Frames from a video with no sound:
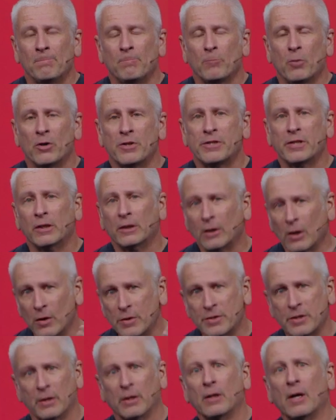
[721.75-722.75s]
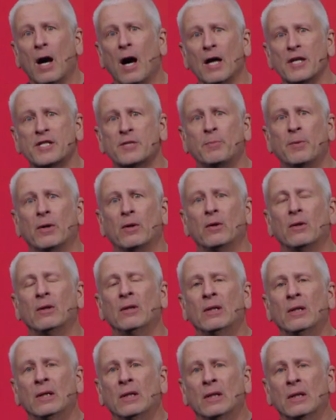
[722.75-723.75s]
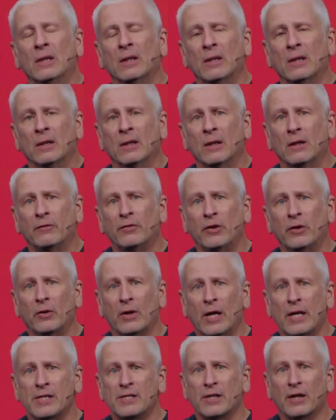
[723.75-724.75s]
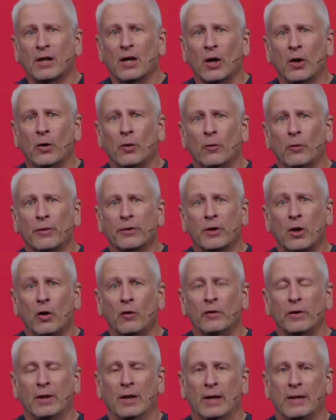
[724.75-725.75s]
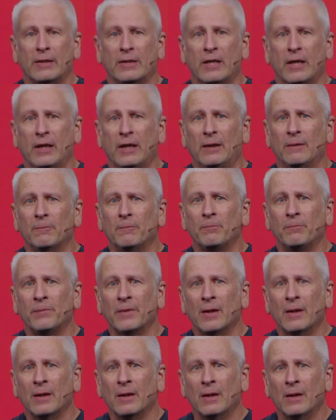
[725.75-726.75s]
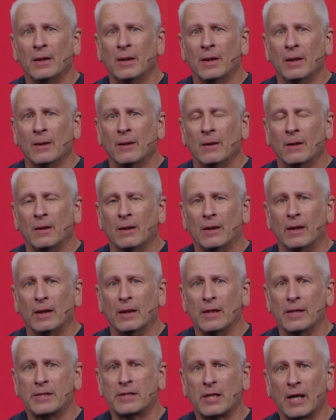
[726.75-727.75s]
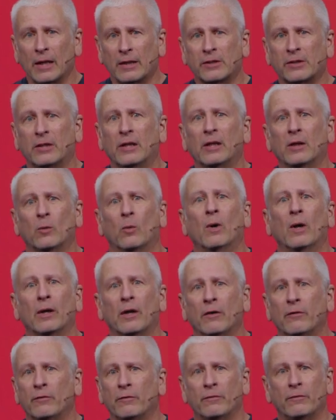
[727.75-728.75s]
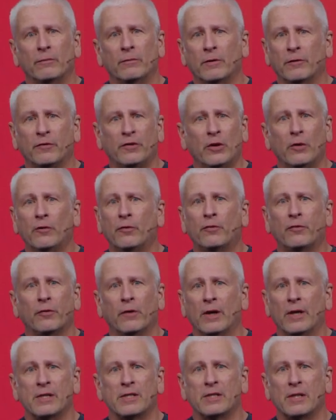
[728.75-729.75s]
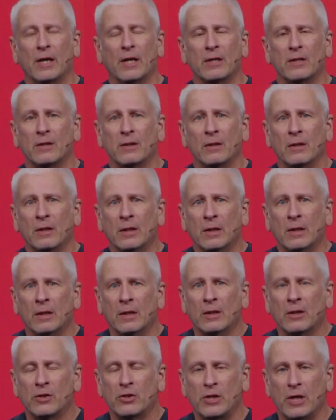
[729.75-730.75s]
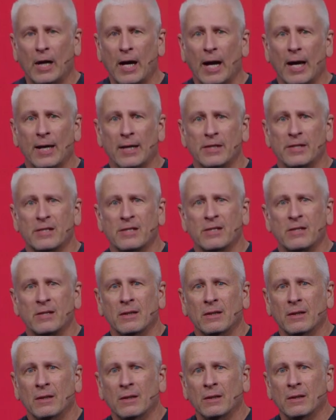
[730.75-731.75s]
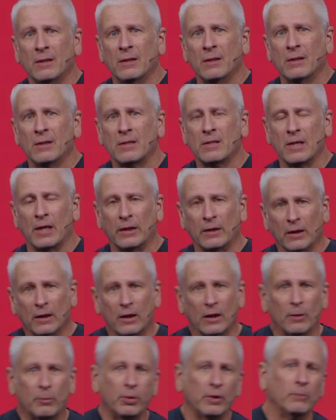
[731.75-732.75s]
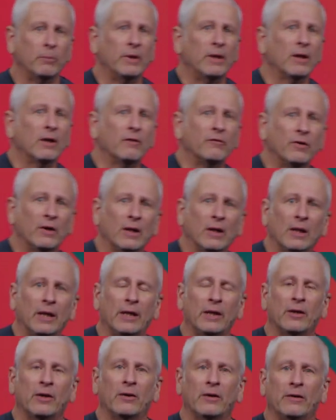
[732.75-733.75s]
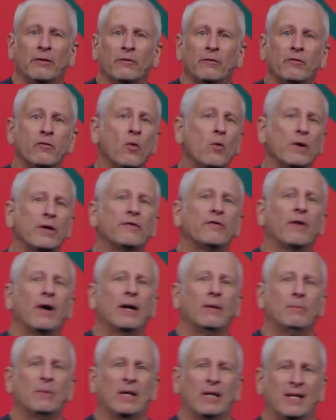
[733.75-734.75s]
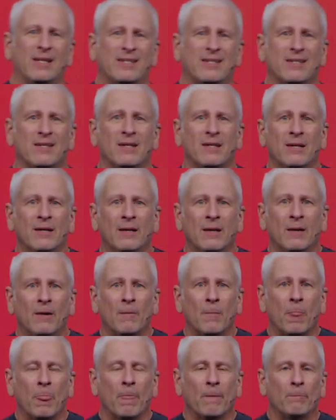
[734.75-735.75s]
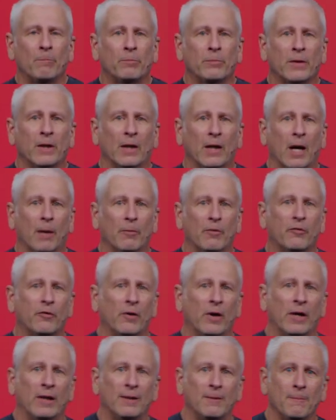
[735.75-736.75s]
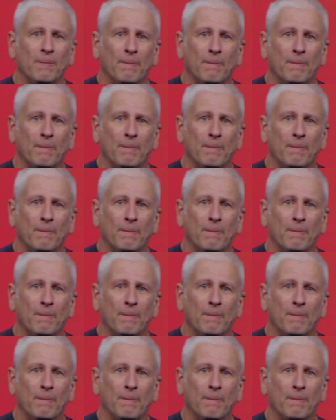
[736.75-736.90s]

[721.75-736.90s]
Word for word: Person goes into the hospital a few days ago with COVID nineteen and is texting one of the few friends that she has, saying they're gonna put me on a ventilator in forty-five minutes and I'm afraid.